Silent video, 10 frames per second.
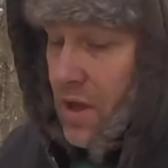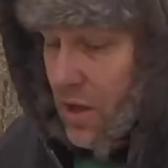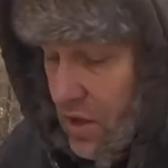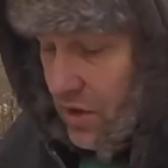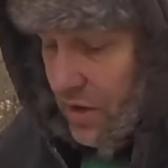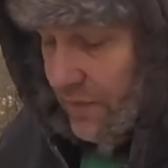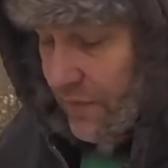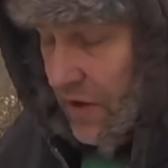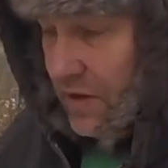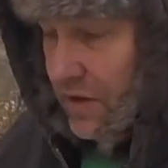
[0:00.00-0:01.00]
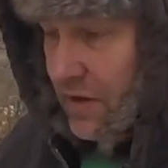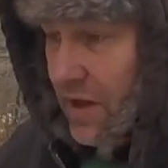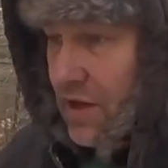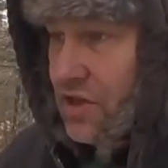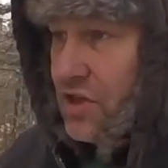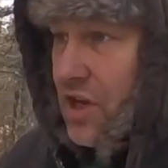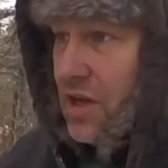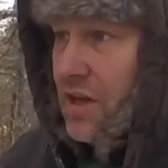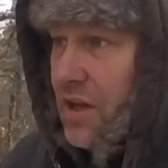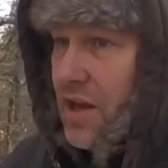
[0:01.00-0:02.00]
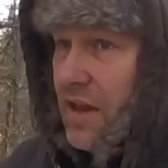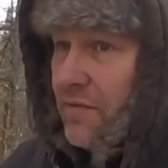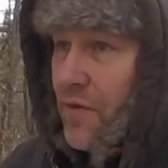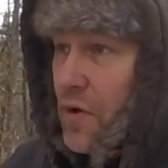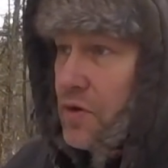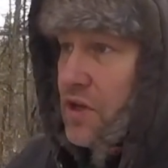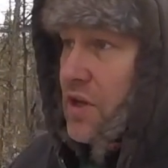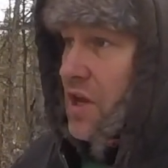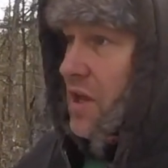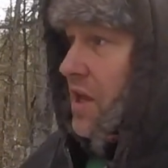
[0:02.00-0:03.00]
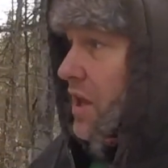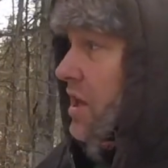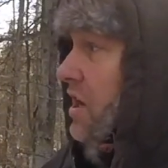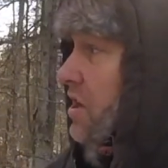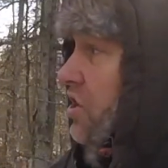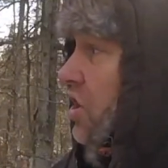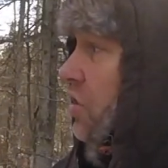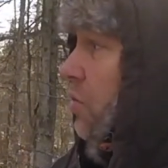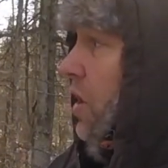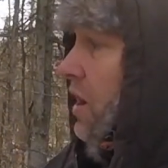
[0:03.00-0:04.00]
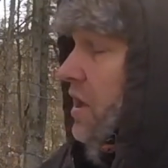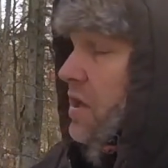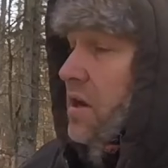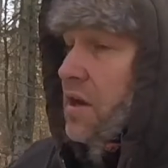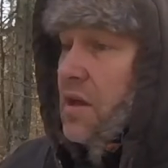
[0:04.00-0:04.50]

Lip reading: and you can feel it that it ain't frozen, and it is hard to walk in,